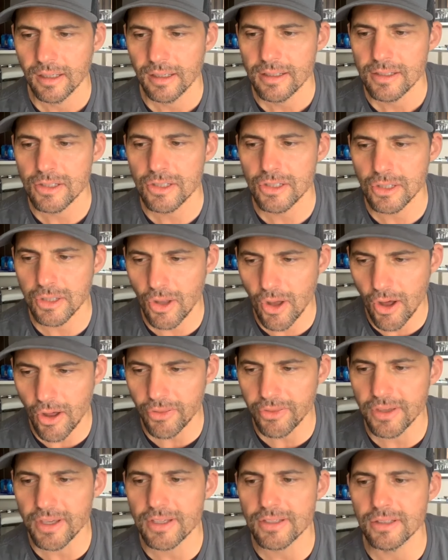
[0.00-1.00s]

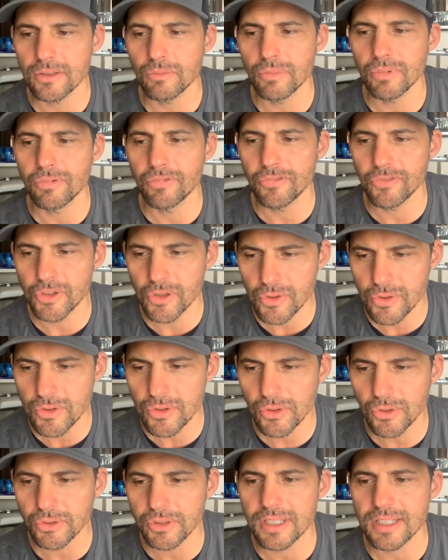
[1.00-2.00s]
Sloth is the
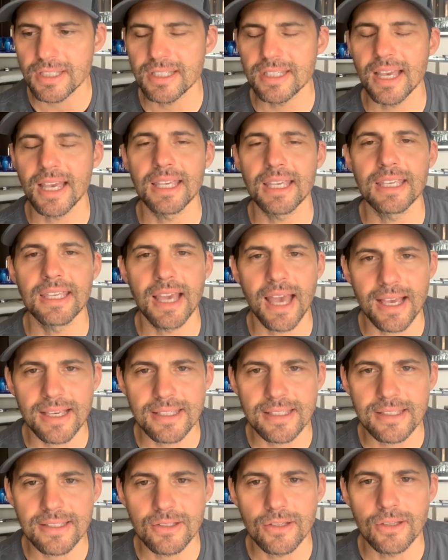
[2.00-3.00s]
refusal to say
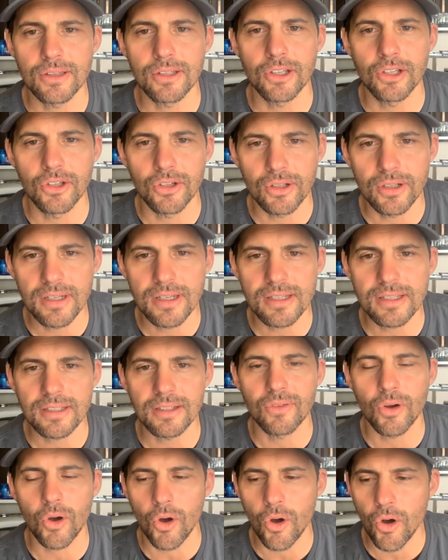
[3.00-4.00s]
yes to the goodness
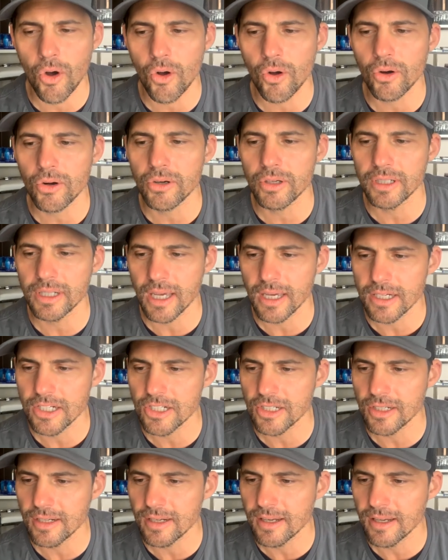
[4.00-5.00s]
of all
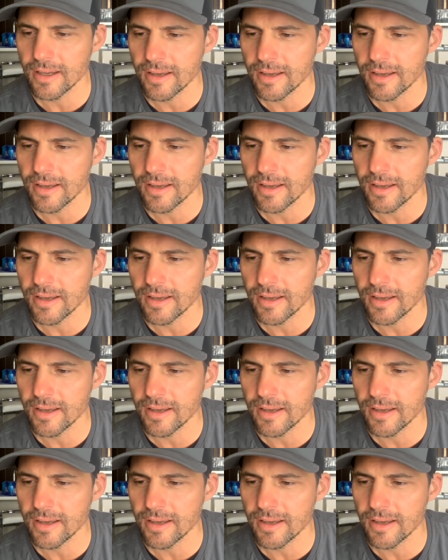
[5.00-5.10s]
creation.